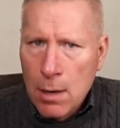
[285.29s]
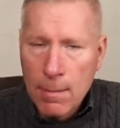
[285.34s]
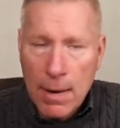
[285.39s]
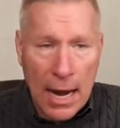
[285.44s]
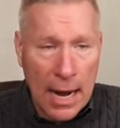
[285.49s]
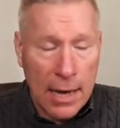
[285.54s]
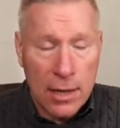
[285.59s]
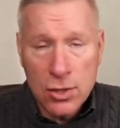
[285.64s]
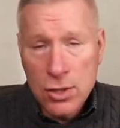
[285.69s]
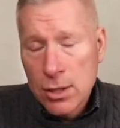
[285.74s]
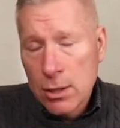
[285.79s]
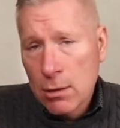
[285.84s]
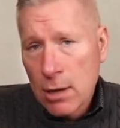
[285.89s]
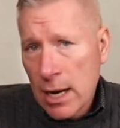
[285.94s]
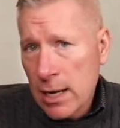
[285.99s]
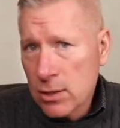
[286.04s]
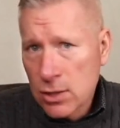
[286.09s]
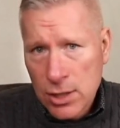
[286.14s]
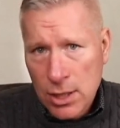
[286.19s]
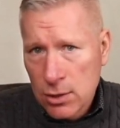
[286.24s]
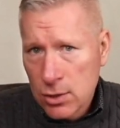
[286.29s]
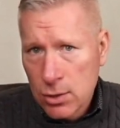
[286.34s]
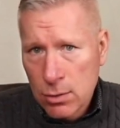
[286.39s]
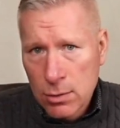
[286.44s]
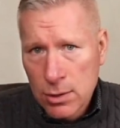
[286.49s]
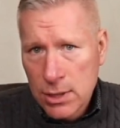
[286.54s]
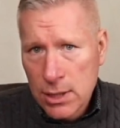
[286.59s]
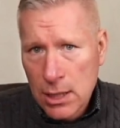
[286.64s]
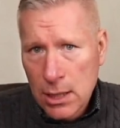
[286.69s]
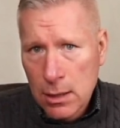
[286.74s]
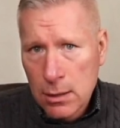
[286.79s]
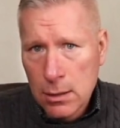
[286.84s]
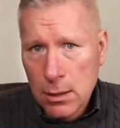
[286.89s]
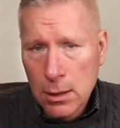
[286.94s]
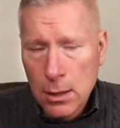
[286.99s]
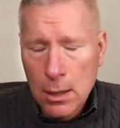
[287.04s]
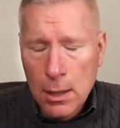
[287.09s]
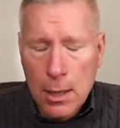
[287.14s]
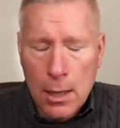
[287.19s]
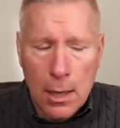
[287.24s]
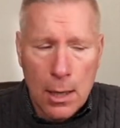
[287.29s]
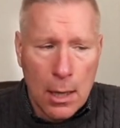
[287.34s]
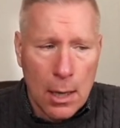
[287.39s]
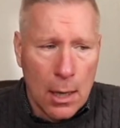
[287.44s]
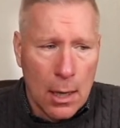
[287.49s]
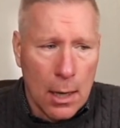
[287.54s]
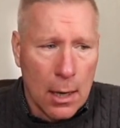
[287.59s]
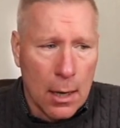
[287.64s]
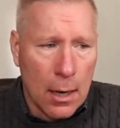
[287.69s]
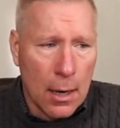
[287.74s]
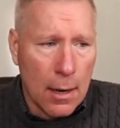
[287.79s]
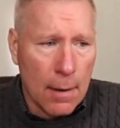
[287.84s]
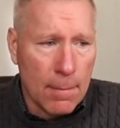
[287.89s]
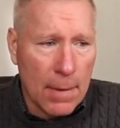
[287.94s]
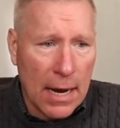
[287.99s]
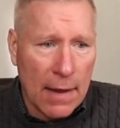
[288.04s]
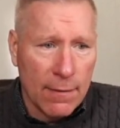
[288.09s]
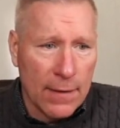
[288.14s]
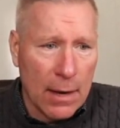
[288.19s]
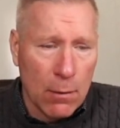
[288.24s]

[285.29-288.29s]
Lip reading: as their ancestors did. And